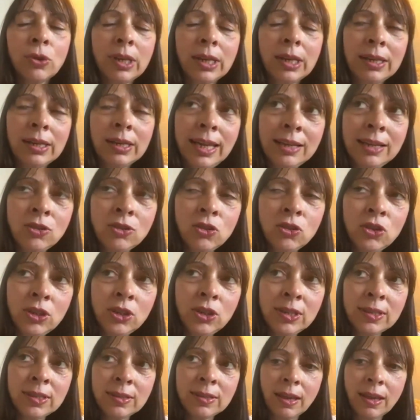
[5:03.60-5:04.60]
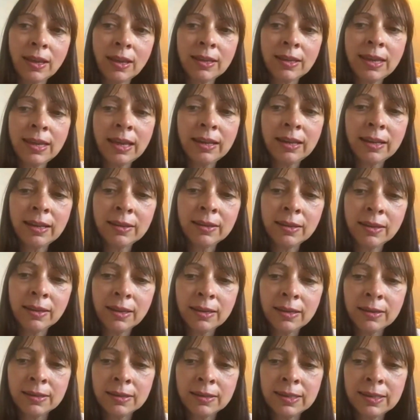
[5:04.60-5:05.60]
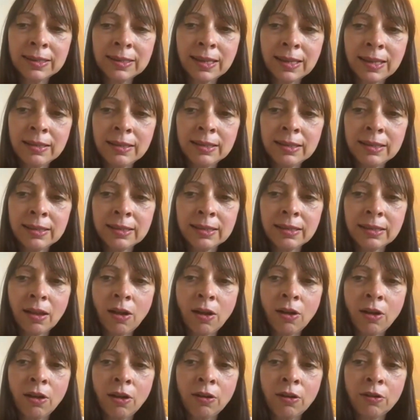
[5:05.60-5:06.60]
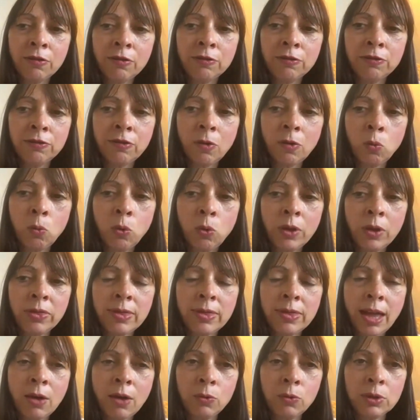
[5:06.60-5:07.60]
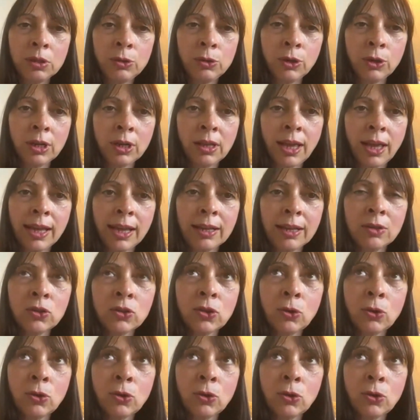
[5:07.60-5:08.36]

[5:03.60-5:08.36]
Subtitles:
So let's just get a sense of what that would look like.